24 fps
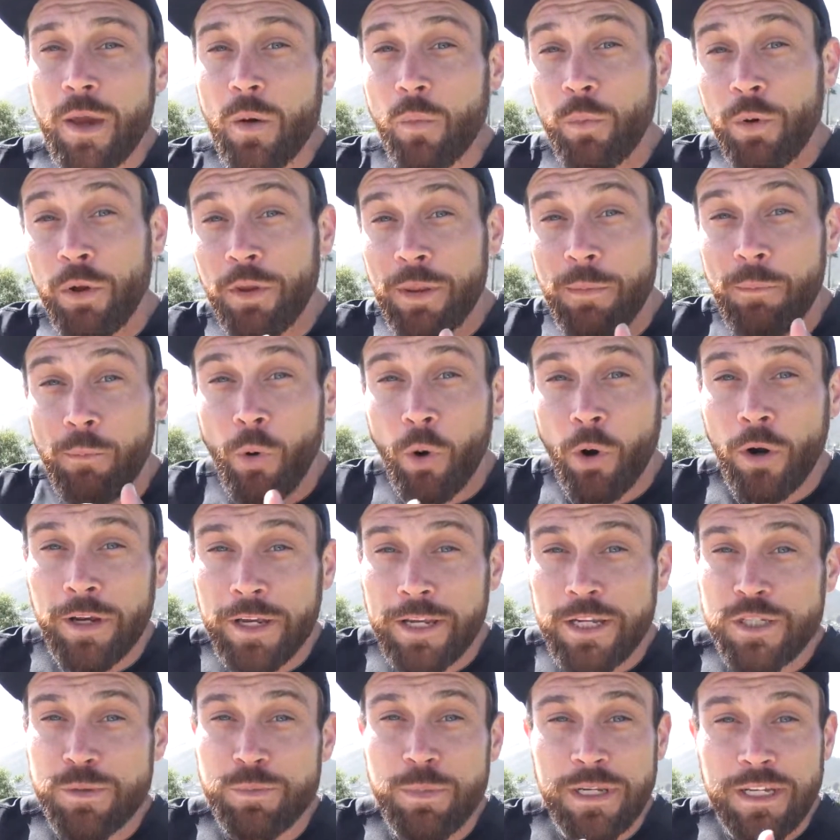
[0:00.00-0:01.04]
Will the
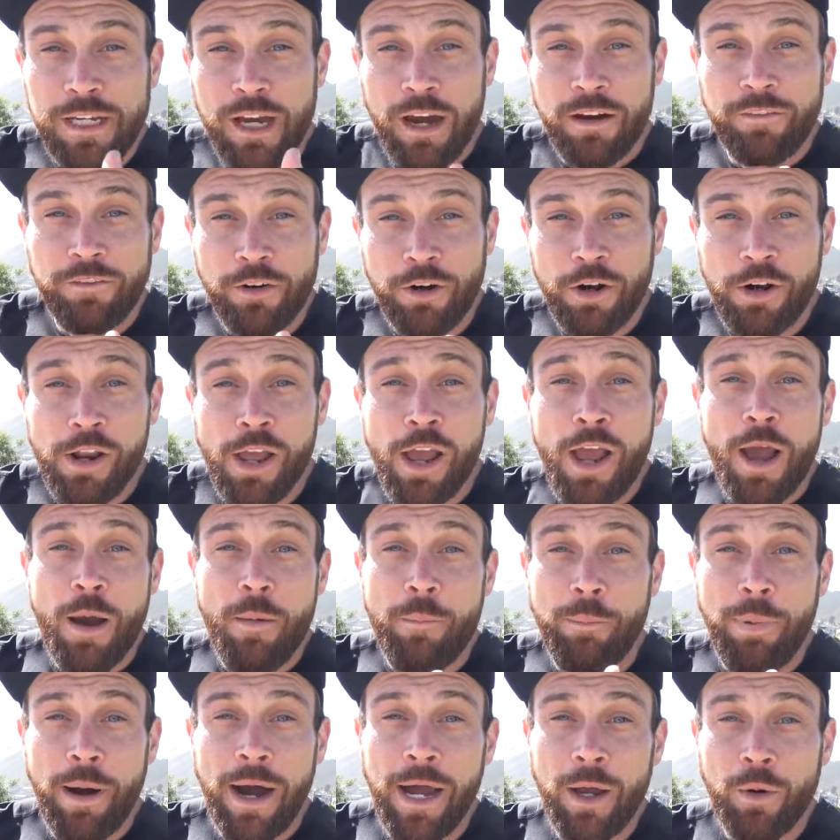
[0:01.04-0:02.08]
mortgage be covered
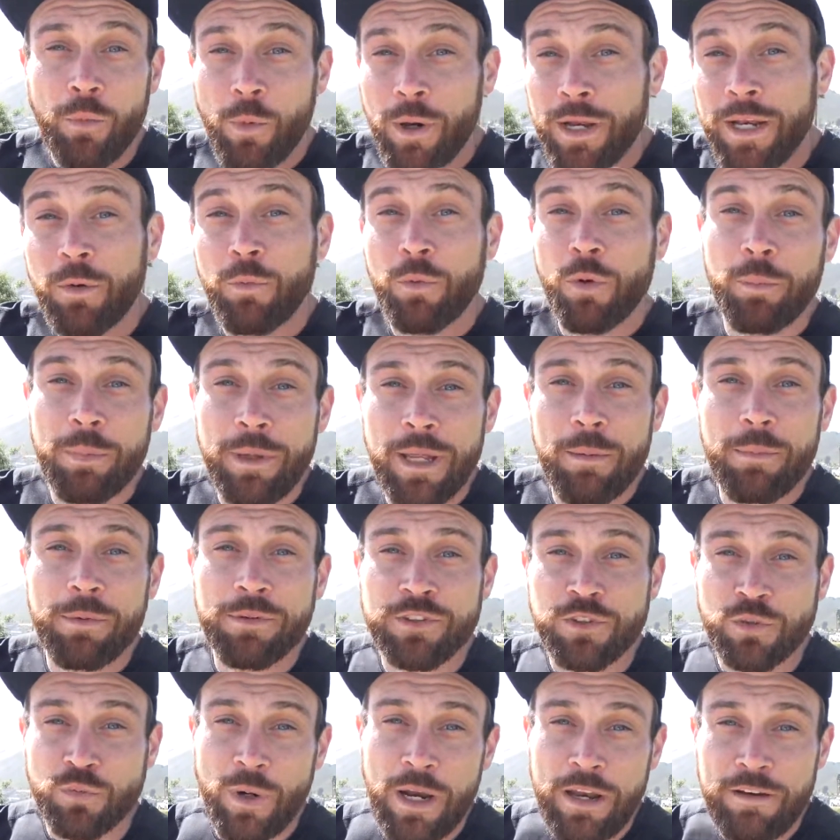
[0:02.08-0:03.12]
by what it will be able
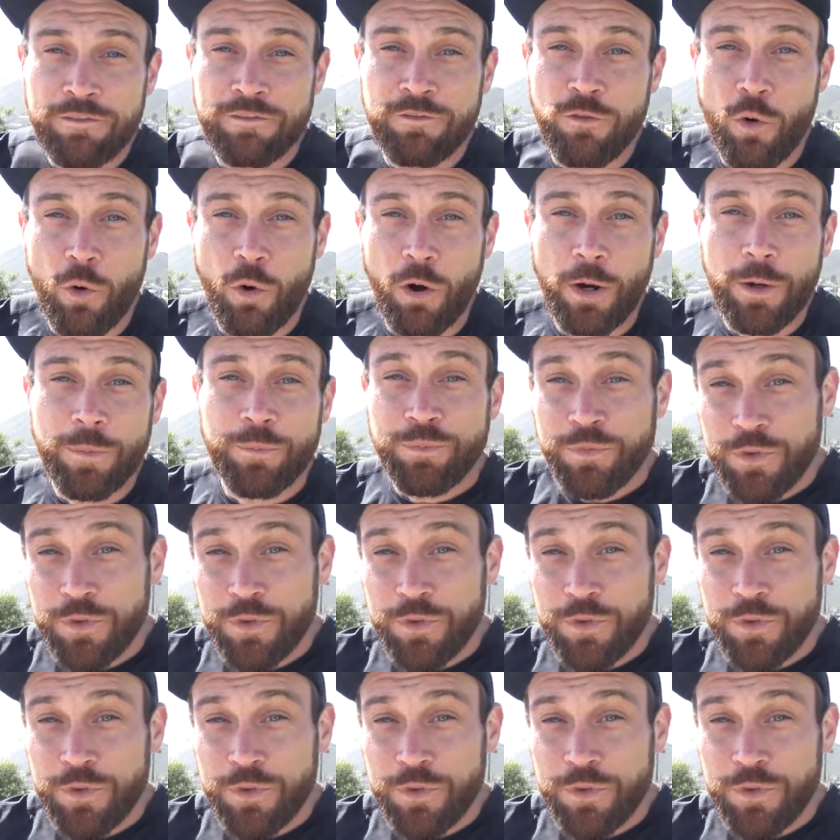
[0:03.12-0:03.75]
to rent for?